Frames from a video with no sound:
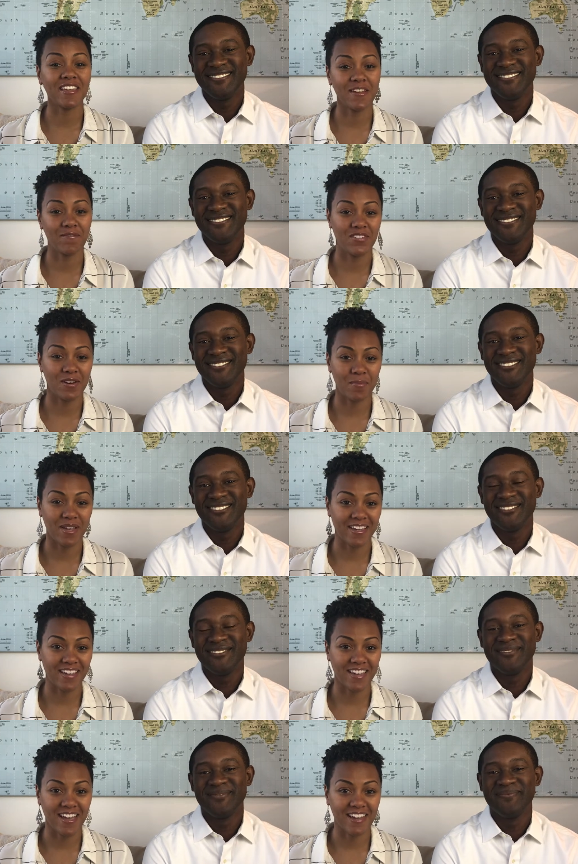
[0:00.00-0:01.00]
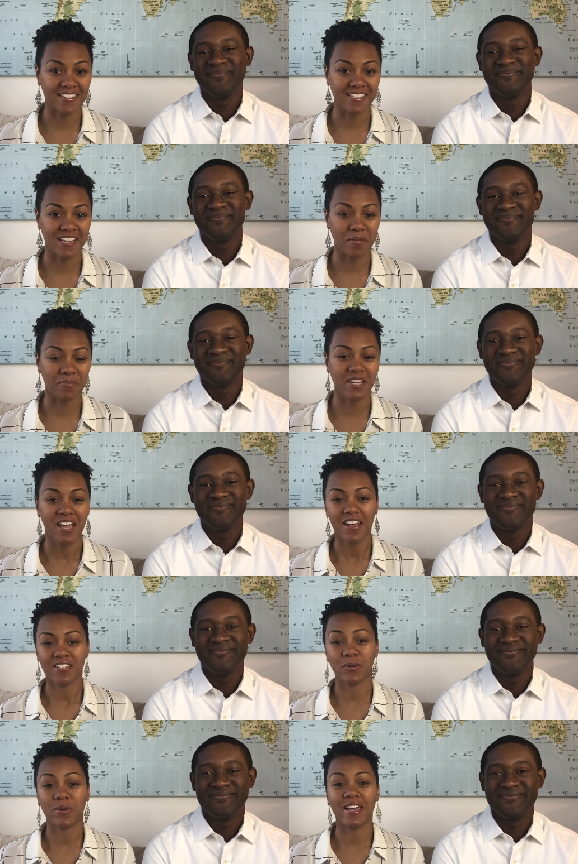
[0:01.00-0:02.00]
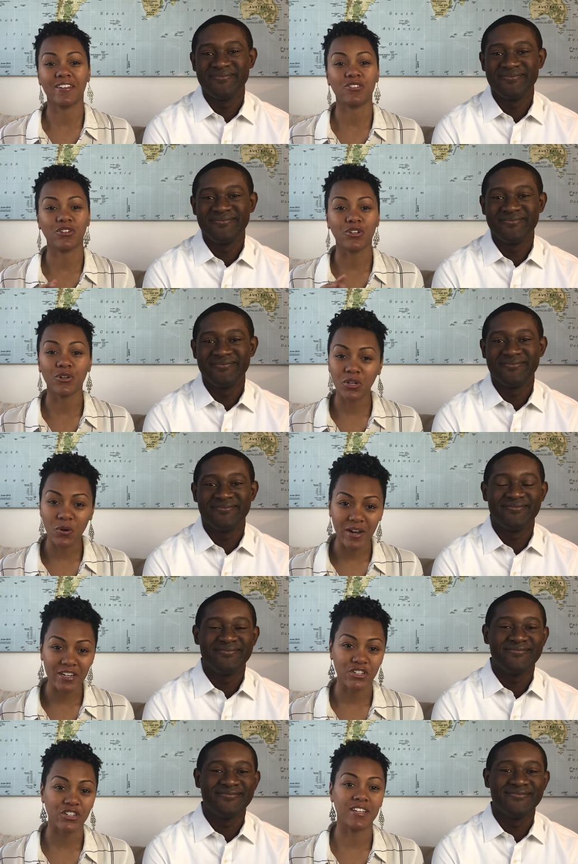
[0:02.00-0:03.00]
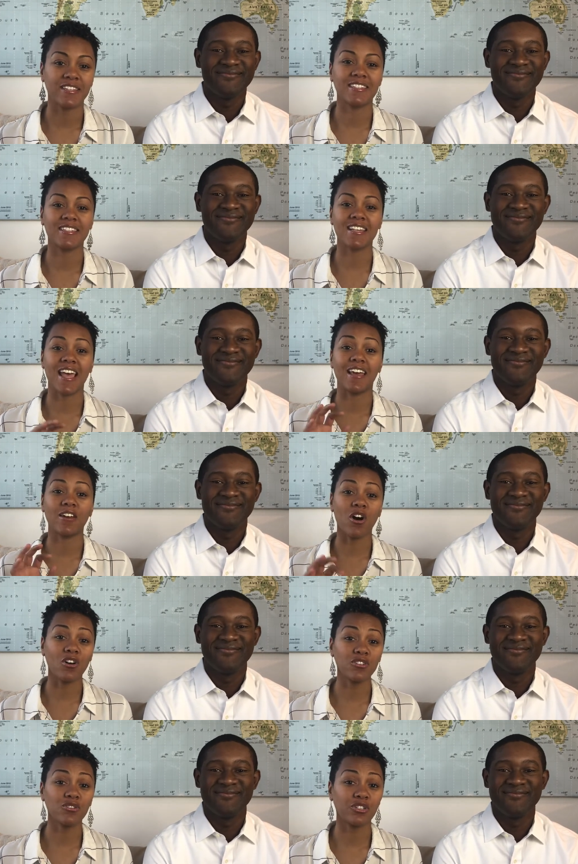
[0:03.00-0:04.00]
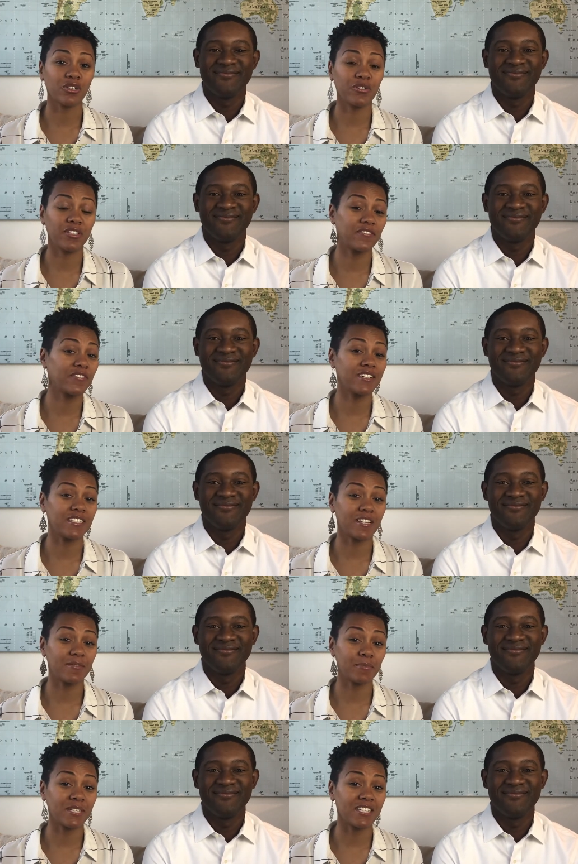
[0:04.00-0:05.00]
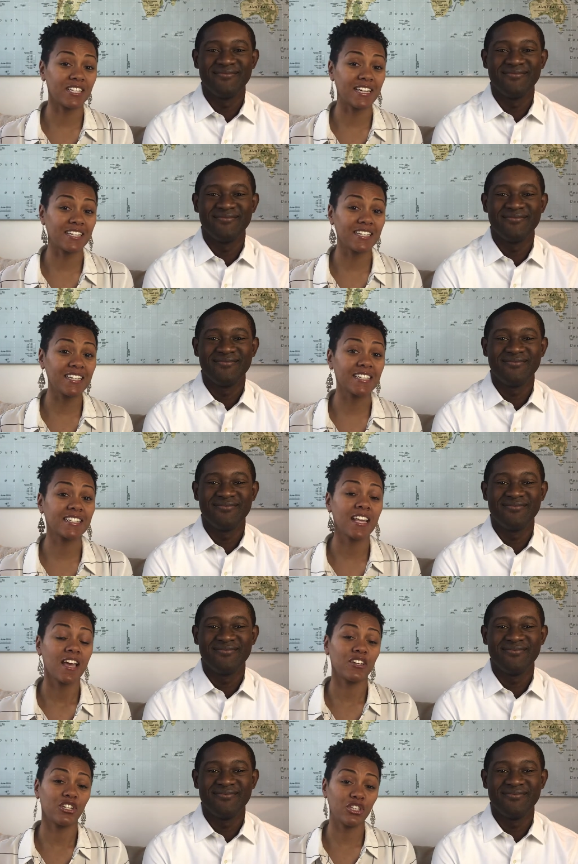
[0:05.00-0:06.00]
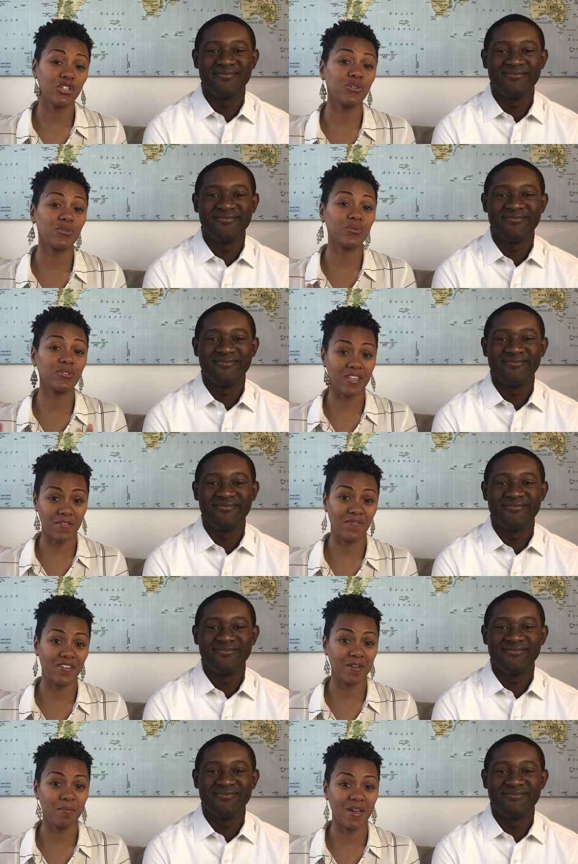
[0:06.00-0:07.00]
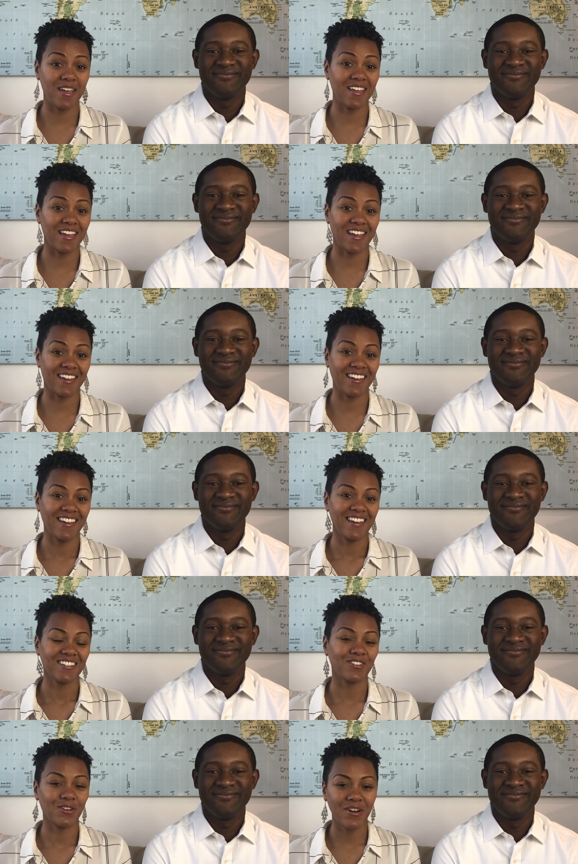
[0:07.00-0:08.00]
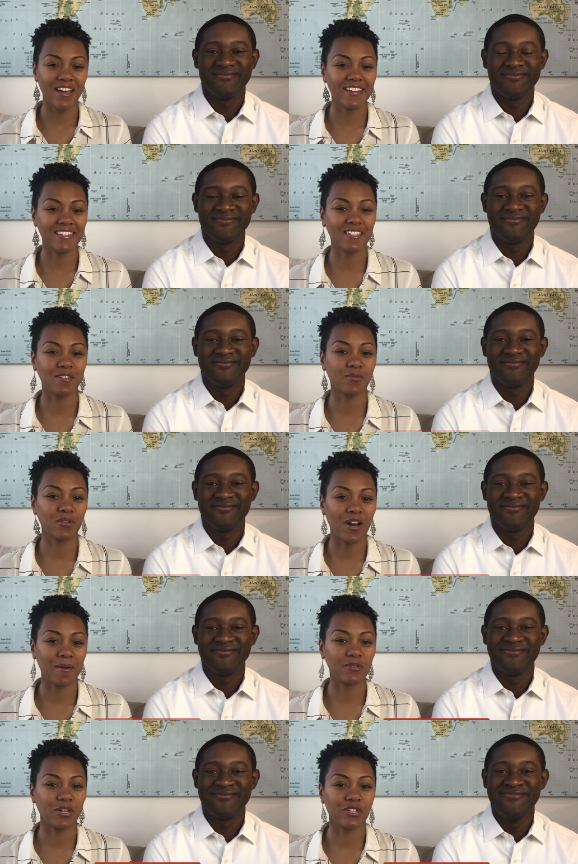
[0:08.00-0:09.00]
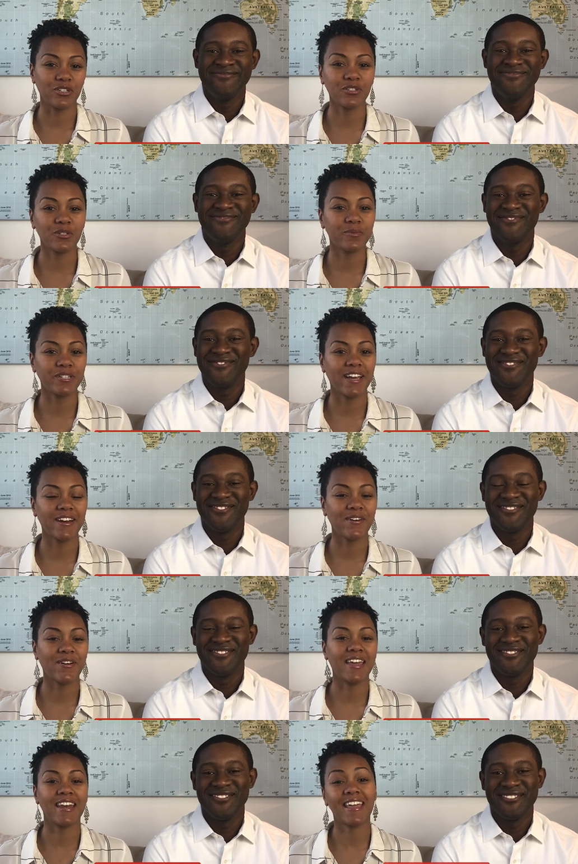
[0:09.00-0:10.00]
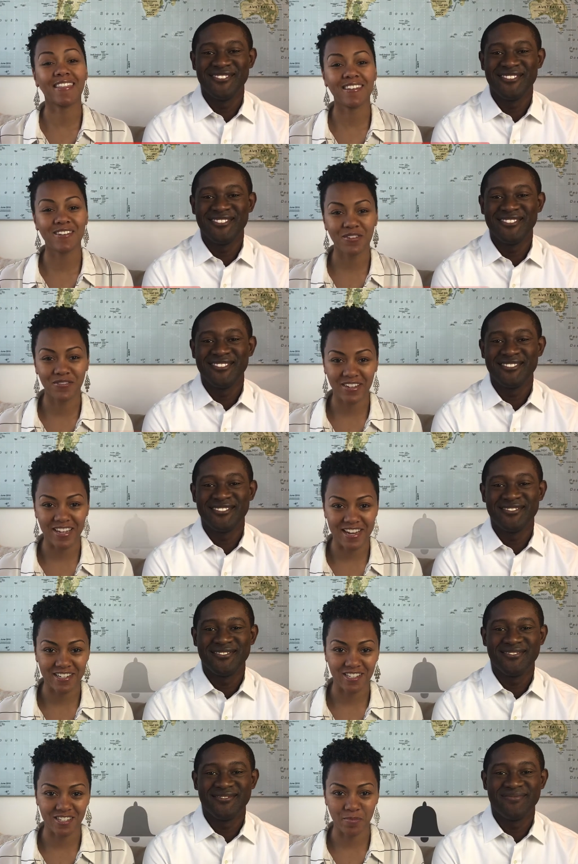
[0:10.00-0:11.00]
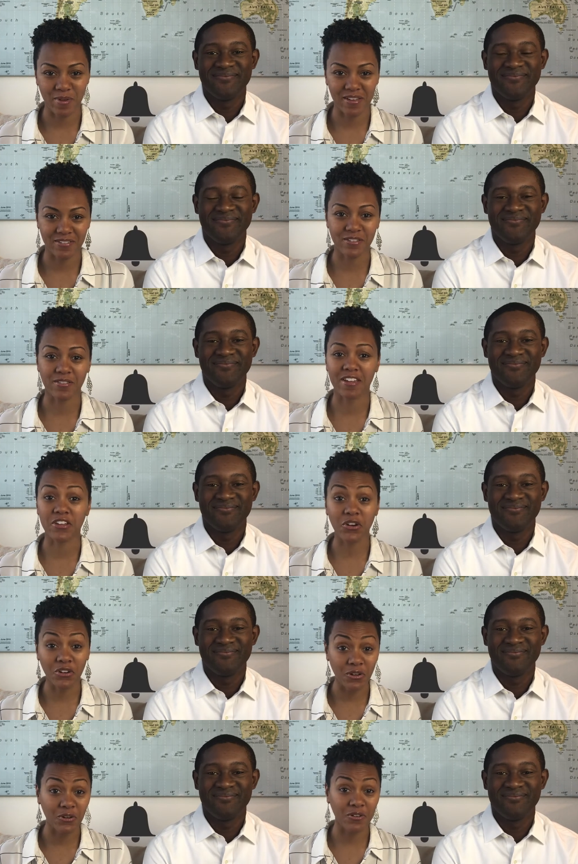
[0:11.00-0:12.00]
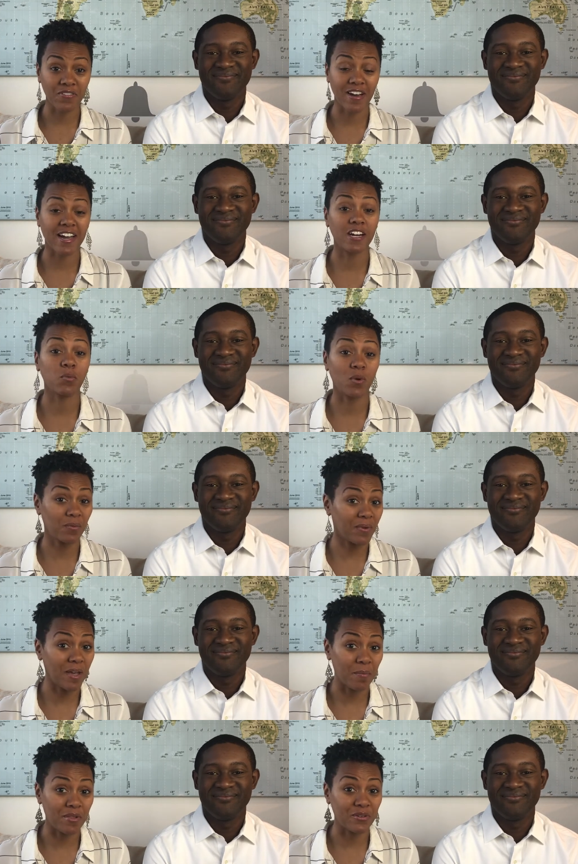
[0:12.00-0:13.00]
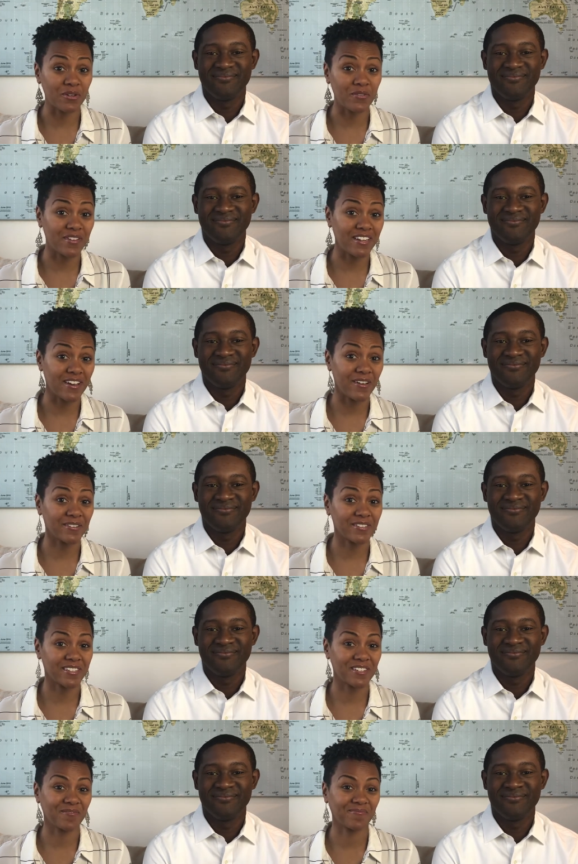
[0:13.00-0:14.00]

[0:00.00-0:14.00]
Speaker 1: the infinite banking concept. So we answer your questions and also show you different tips and techniques to use infinite banking. So go ahead and subscribe to our YouTube channel and hit the notifications bell so that you're notified when we upload new videos.